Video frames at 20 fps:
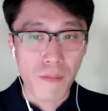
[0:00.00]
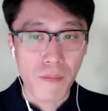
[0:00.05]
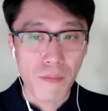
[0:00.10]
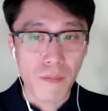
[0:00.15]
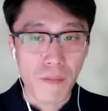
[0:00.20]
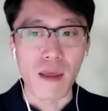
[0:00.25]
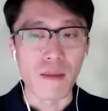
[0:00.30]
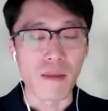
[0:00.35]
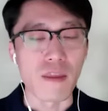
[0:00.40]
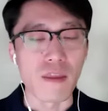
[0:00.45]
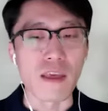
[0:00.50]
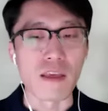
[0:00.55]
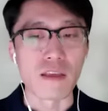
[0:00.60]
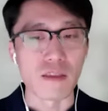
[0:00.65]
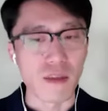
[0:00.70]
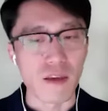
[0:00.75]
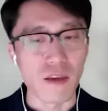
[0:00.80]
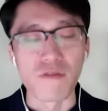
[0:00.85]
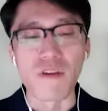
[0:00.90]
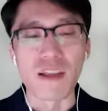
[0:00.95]
And
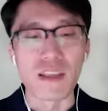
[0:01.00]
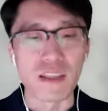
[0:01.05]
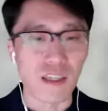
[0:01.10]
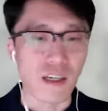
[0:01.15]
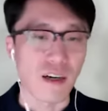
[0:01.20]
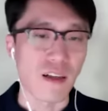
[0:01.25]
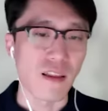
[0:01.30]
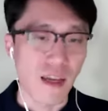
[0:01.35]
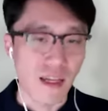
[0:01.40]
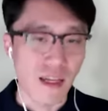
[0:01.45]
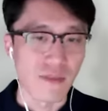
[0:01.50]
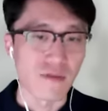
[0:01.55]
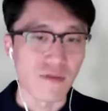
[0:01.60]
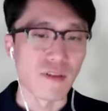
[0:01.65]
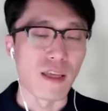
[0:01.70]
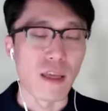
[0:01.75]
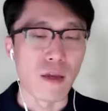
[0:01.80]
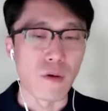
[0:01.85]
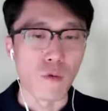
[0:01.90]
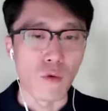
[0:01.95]
these events
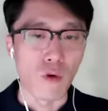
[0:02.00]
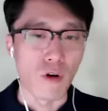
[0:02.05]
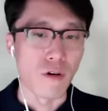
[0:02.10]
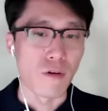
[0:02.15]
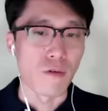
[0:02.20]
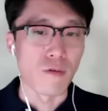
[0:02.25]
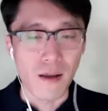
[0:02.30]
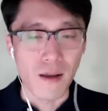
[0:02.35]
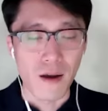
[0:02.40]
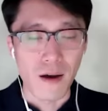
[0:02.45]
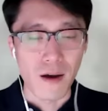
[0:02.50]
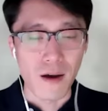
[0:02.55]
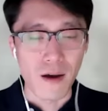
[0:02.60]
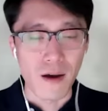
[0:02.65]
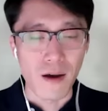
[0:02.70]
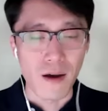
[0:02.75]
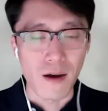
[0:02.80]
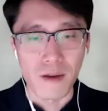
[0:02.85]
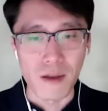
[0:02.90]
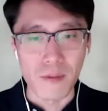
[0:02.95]
collectively were on
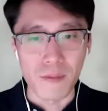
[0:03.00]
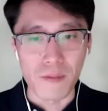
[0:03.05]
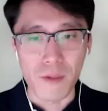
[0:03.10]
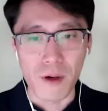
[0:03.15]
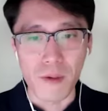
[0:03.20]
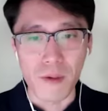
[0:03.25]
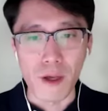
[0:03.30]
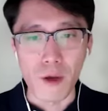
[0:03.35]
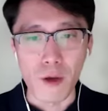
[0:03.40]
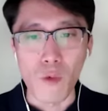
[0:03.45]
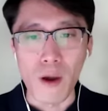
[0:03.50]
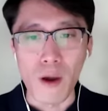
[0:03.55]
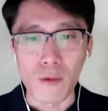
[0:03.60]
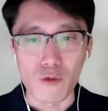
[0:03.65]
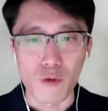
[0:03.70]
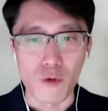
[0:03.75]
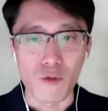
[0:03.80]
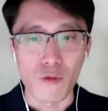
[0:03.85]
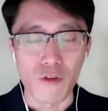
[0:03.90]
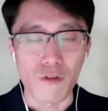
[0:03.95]
the public webs
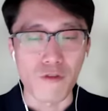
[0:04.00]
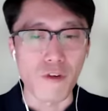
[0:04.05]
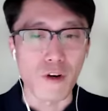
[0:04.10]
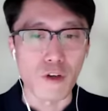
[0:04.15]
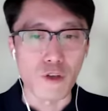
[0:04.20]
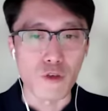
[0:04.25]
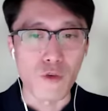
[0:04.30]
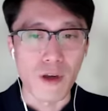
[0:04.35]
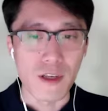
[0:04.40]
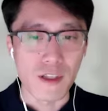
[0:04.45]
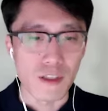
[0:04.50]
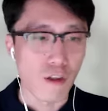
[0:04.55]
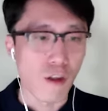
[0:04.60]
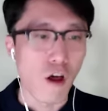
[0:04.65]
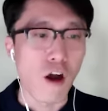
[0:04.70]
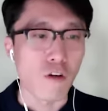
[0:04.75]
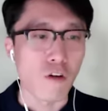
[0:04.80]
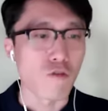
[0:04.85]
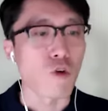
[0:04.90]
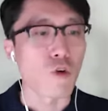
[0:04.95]
were referred to as
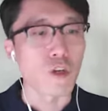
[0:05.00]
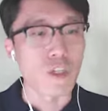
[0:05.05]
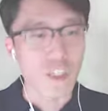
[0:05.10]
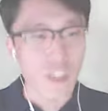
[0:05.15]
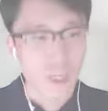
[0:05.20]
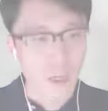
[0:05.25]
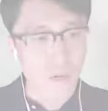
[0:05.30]
Log4j.